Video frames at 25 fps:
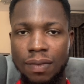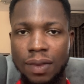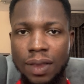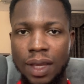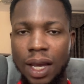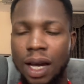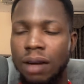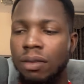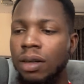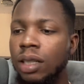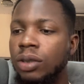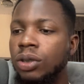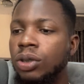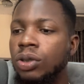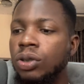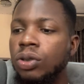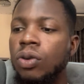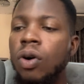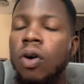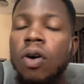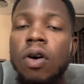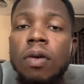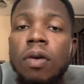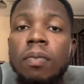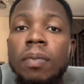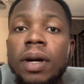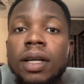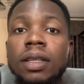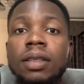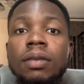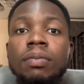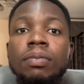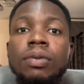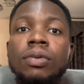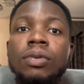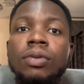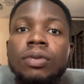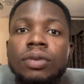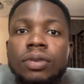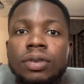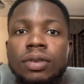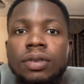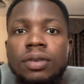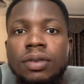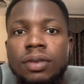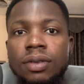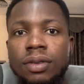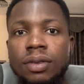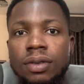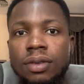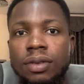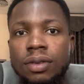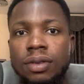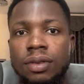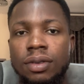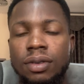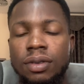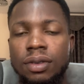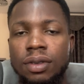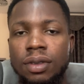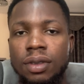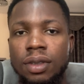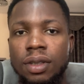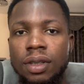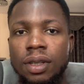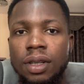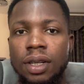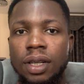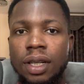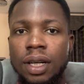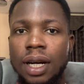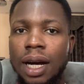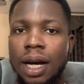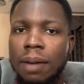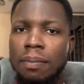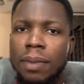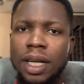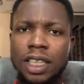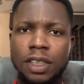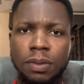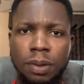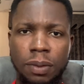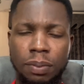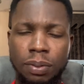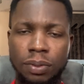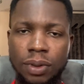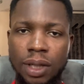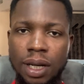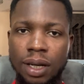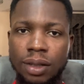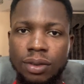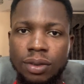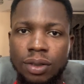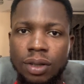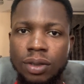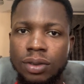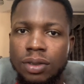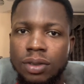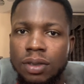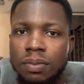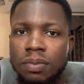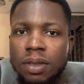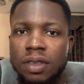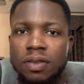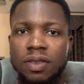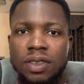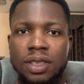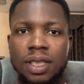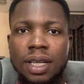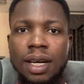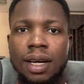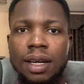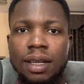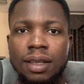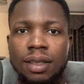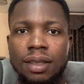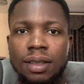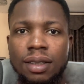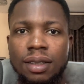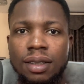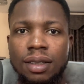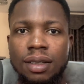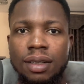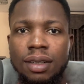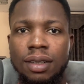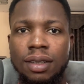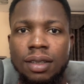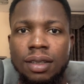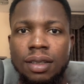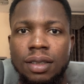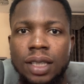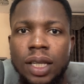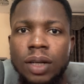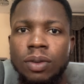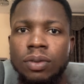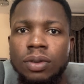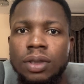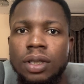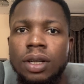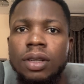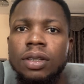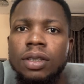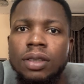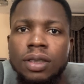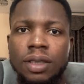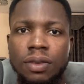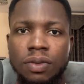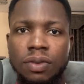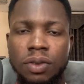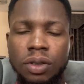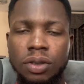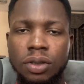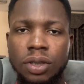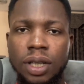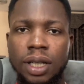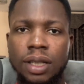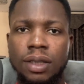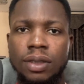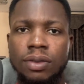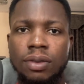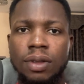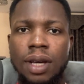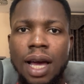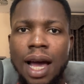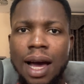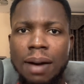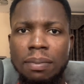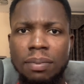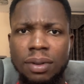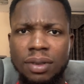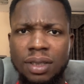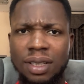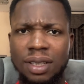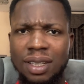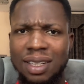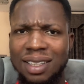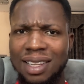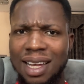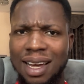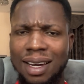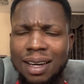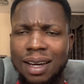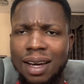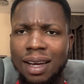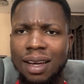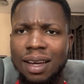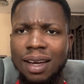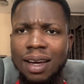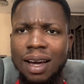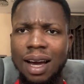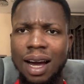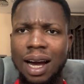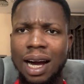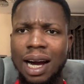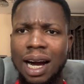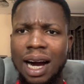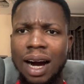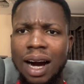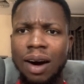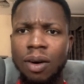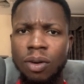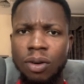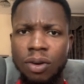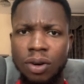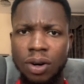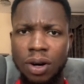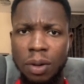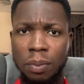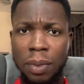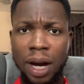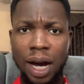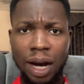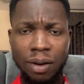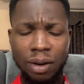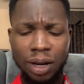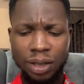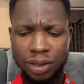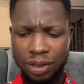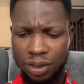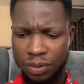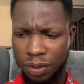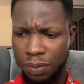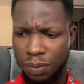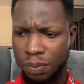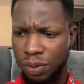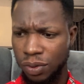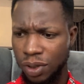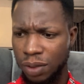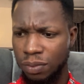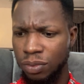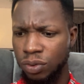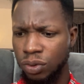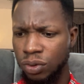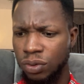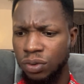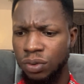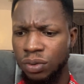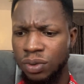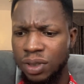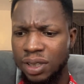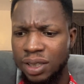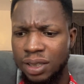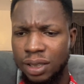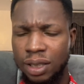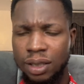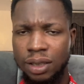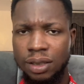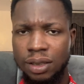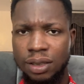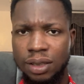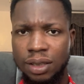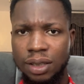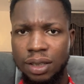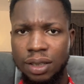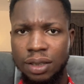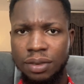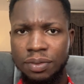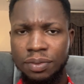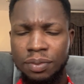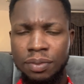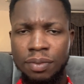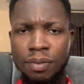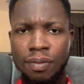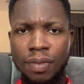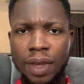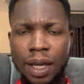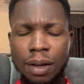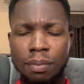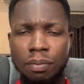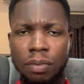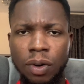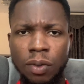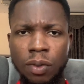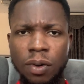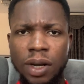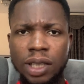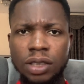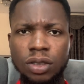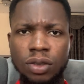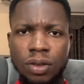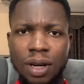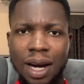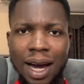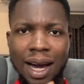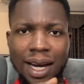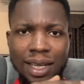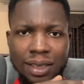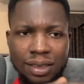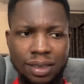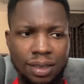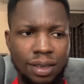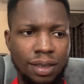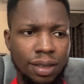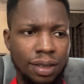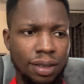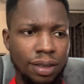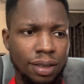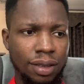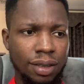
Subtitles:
I read so many books. I met people that could also prophesy. They would tell you the future and it would happen. Like, how come? How are these people able to do these things? But when you ask